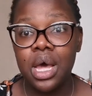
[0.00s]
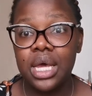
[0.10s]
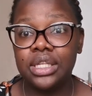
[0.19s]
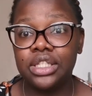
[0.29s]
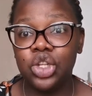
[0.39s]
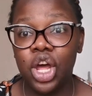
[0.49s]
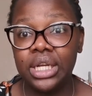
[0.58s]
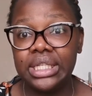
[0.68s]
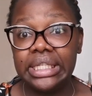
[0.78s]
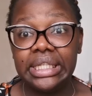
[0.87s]
is
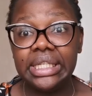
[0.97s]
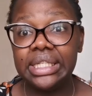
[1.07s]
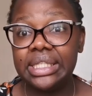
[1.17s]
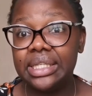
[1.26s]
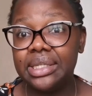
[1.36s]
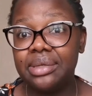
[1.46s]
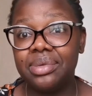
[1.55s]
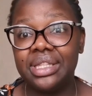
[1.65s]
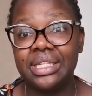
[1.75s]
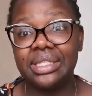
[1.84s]
not easy
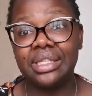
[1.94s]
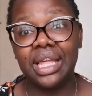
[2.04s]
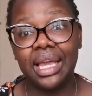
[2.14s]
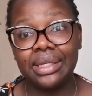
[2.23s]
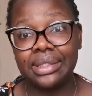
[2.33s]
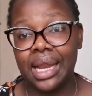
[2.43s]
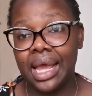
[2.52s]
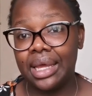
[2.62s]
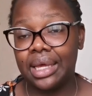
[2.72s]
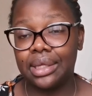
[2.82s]
with these things
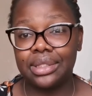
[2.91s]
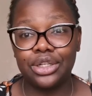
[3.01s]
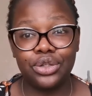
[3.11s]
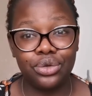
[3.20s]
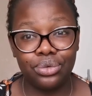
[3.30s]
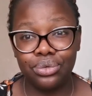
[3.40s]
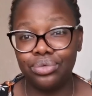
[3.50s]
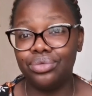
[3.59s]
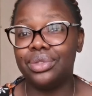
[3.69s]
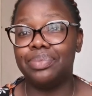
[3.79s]
like
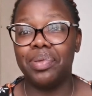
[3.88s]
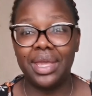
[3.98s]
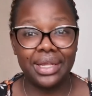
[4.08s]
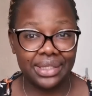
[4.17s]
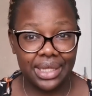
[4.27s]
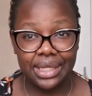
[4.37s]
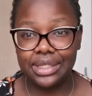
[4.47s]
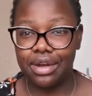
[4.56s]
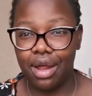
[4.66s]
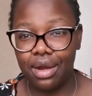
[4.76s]
tattoos piercings
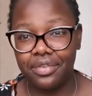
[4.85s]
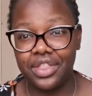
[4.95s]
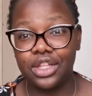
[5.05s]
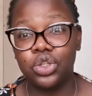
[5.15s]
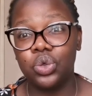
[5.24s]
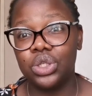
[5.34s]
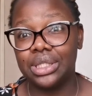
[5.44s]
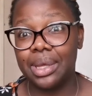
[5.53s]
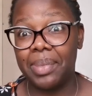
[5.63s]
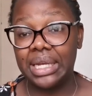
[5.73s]
and all of that so
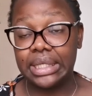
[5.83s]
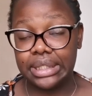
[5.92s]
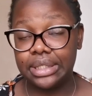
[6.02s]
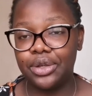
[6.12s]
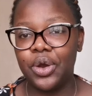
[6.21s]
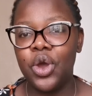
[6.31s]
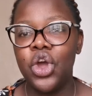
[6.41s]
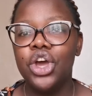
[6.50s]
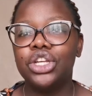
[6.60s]
she's a bit you know